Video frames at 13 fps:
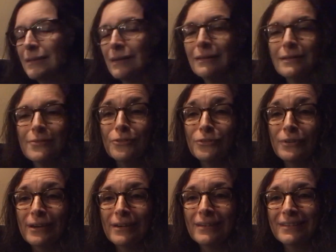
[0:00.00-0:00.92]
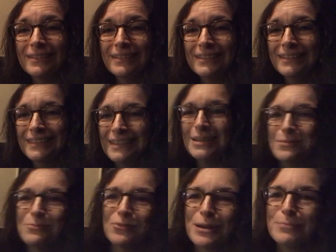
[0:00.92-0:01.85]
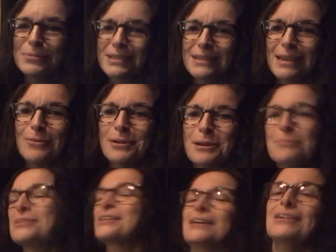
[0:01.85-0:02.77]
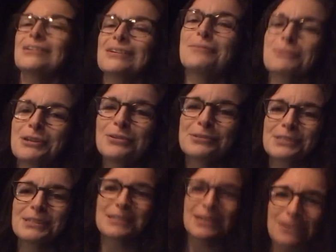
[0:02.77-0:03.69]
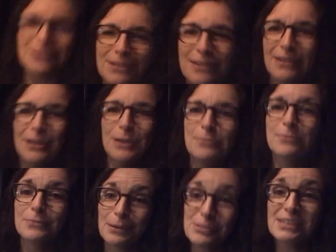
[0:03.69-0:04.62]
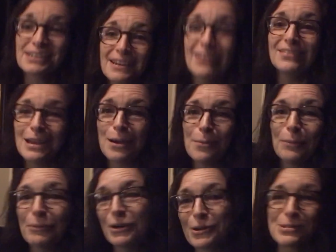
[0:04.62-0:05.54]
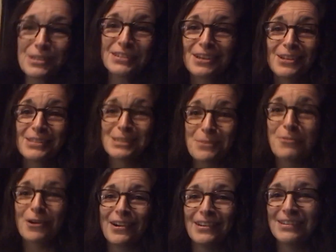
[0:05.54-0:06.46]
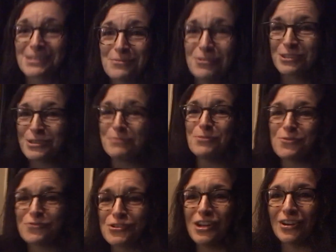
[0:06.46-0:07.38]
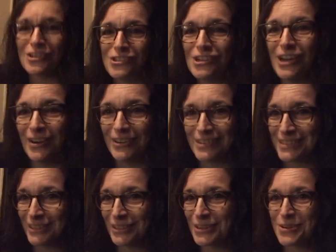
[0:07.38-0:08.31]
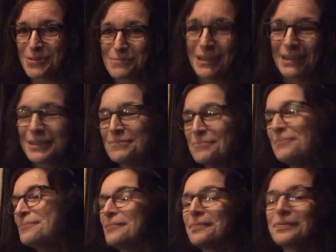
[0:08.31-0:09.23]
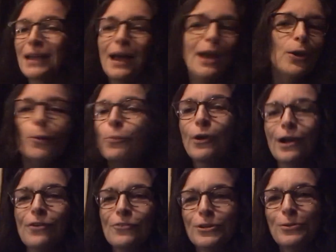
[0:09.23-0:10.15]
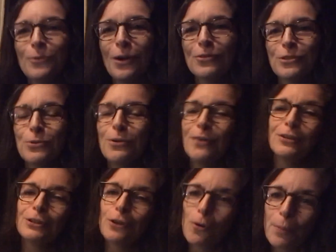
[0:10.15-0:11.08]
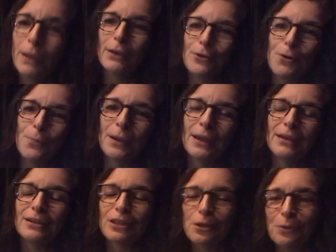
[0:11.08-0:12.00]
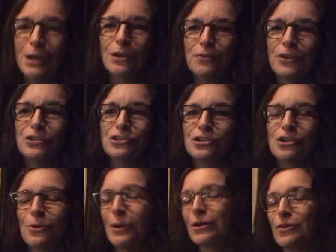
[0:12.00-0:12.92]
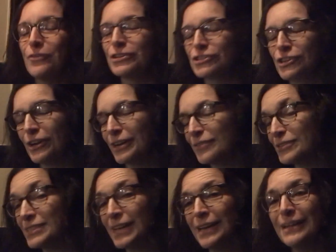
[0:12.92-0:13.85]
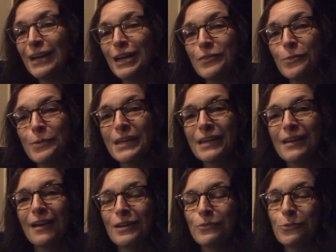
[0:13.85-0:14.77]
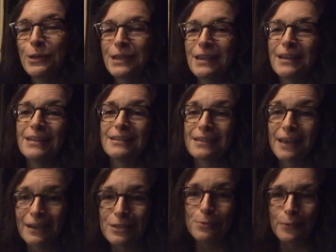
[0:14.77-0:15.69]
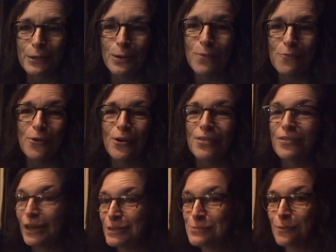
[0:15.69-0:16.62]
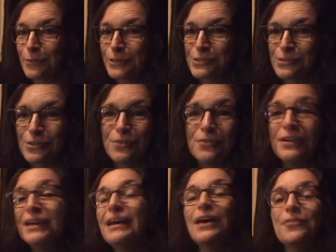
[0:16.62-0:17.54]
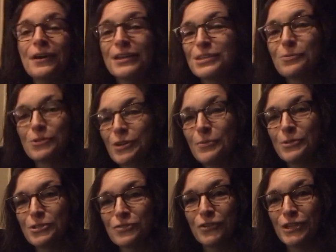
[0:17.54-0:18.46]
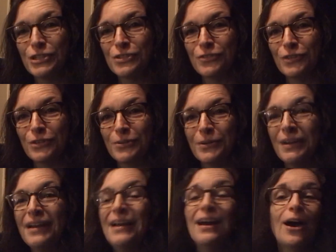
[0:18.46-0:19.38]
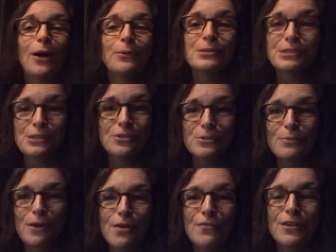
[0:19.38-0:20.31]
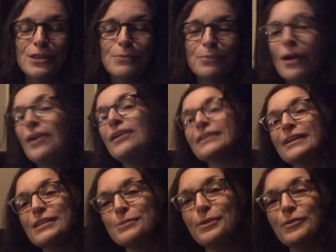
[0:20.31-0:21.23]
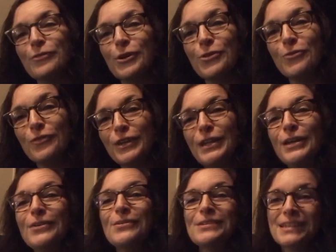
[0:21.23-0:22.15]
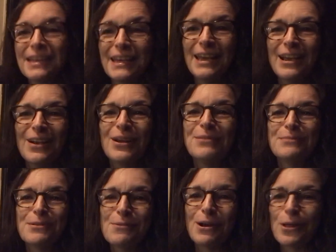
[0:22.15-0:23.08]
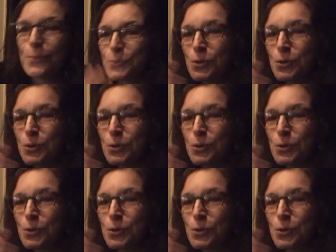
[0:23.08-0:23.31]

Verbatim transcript: I'll leave it there. I'm rambling now and I'm tired. I'm going to go sit down. Um, I'm sitting down now, but I'm going to go sit down somewhere else. I'm just going to move chair to chair until I go to bed. I hope wherever you are that you have a low pain, no pain, low aggravation, aggravation kind of a day, kind of a week, and kind of a weekend. That is what we hope for. That is what we deserve. And that is what I wish for each of you. I will see you tomorrow via the blog, next week for another video. Take care and be well.